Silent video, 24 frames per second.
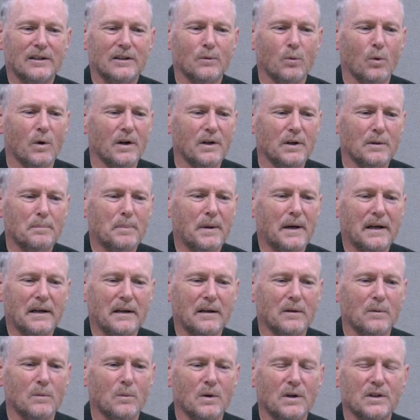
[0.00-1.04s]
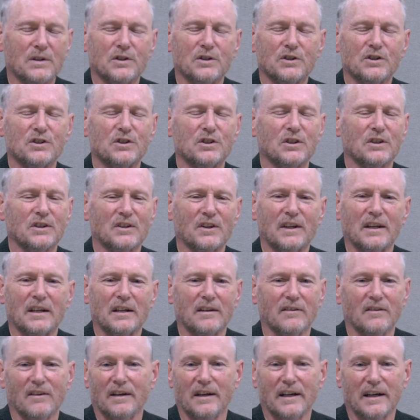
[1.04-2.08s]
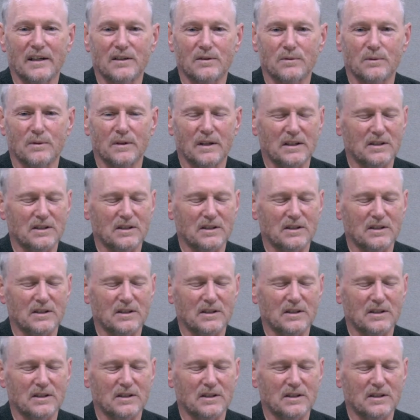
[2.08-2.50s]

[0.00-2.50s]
while you're painting on one, you're still thinking of the next one.